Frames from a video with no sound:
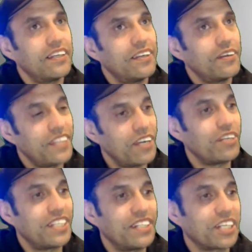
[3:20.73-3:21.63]
Yet we
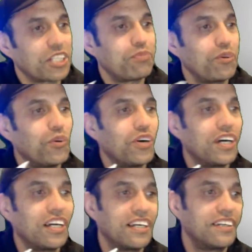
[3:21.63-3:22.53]
didn't explore
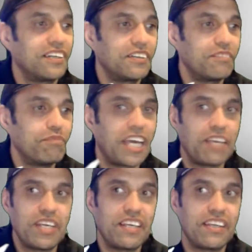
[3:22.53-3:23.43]

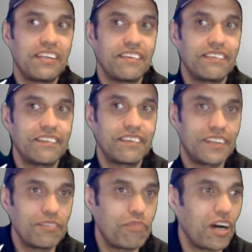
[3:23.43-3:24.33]
maybe
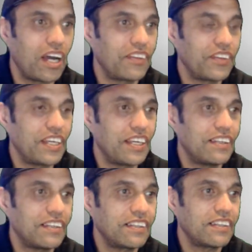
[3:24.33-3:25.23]
the
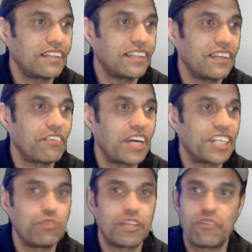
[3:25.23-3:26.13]

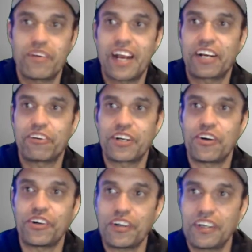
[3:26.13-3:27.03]
information that we're anchoring on.